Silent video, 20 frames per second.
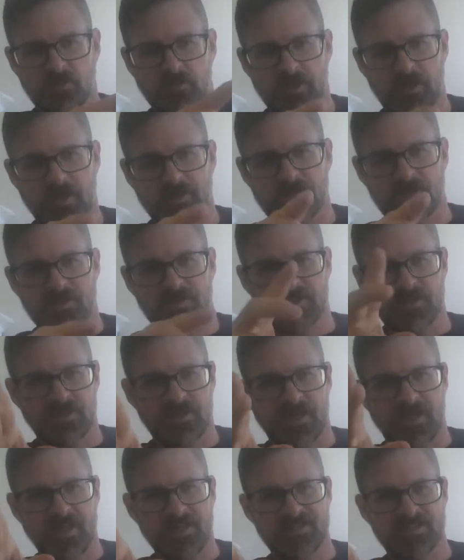locations in the
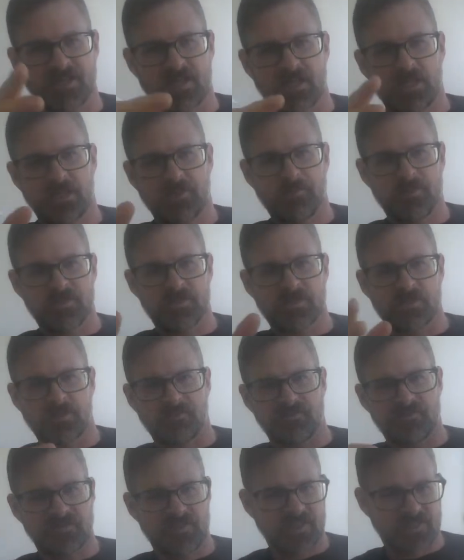high setting line position
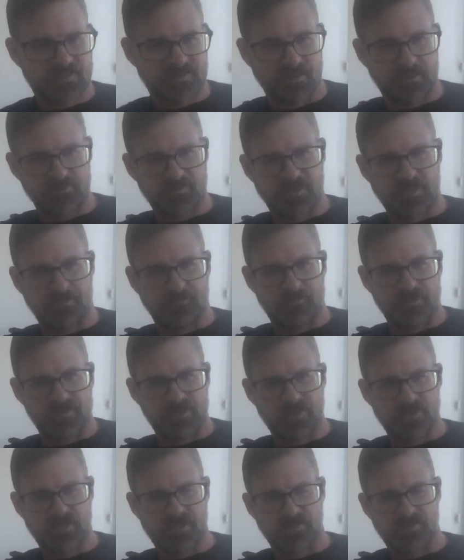of 6 thumbs up
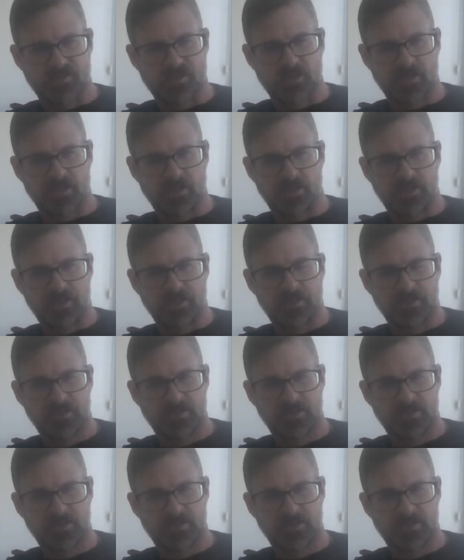position track line.